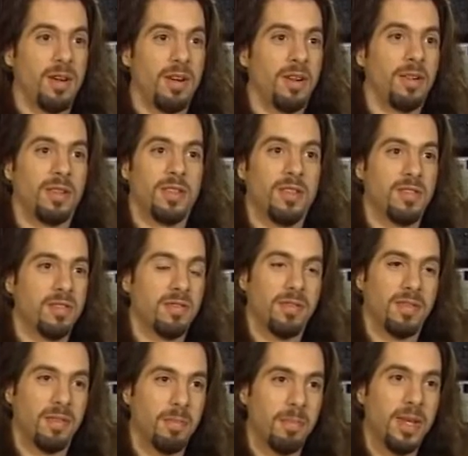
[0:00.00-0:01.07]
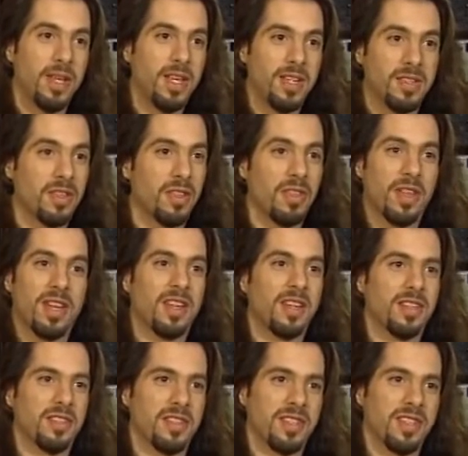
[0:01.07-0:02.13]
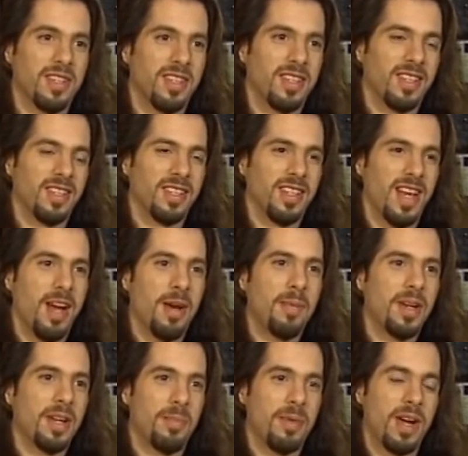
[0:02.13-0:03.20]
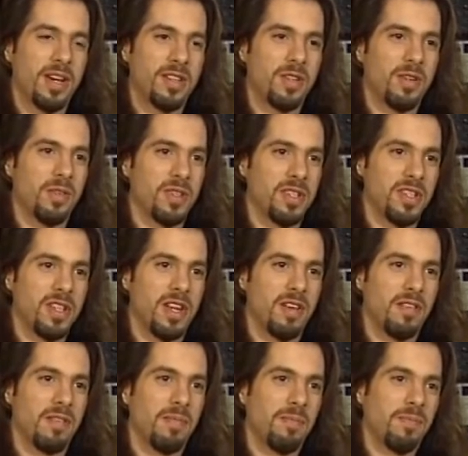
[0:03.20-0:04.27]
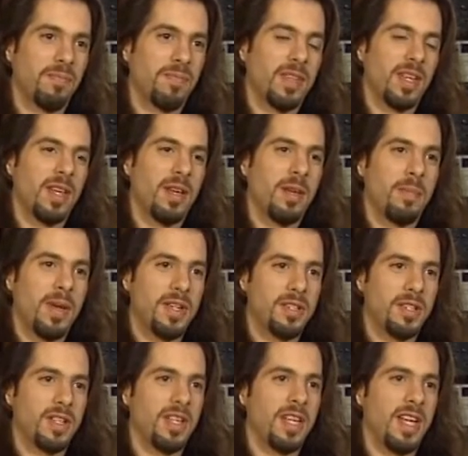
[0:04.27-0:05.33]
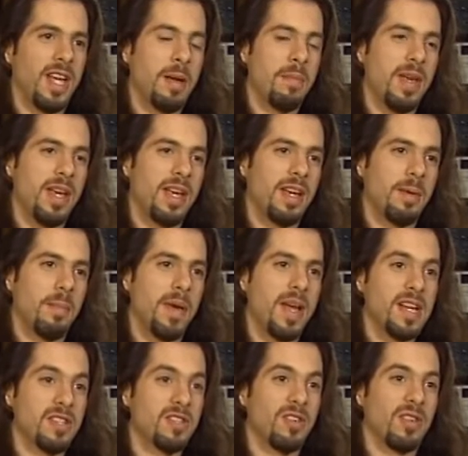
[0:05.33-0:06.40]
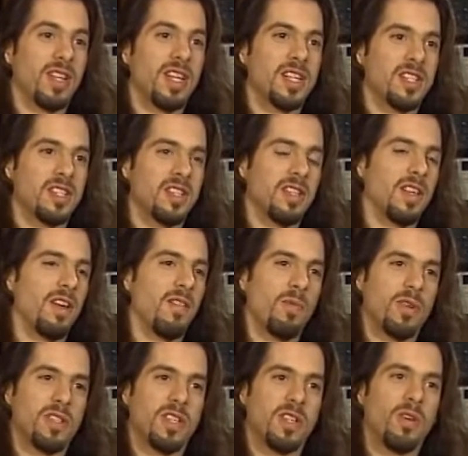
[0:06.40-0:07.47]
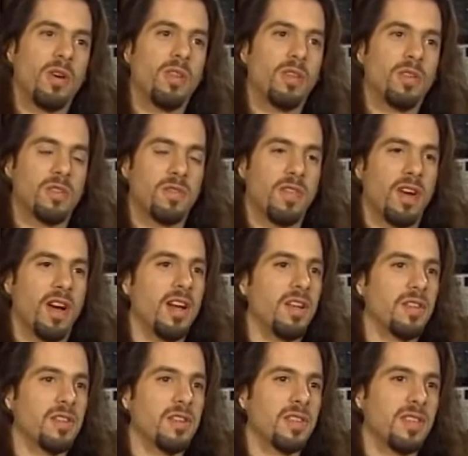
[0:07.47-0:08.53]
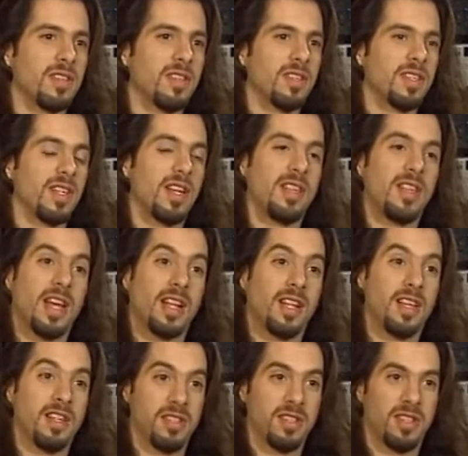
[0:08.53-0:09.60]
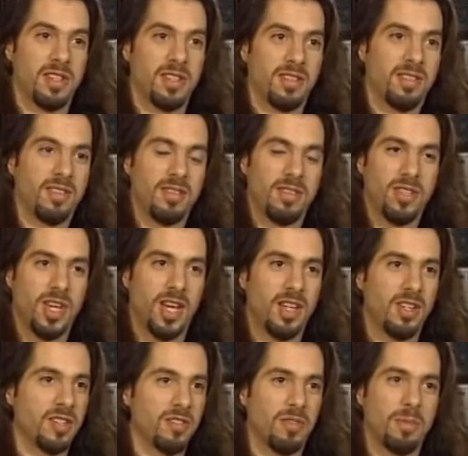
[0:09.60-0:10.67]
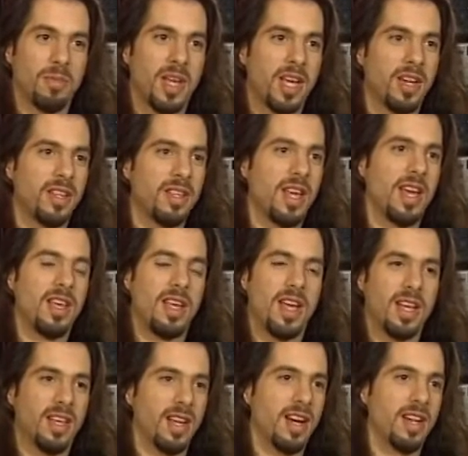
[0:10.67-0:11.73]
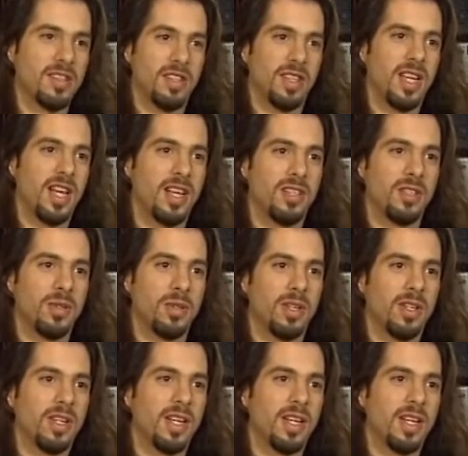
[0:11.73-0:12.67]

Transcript: oh, there's millions of things, how am I going to practice all this stuff? Basically, I make a master list of what's in all those files, and that list changes from day to day. You constantly add to it.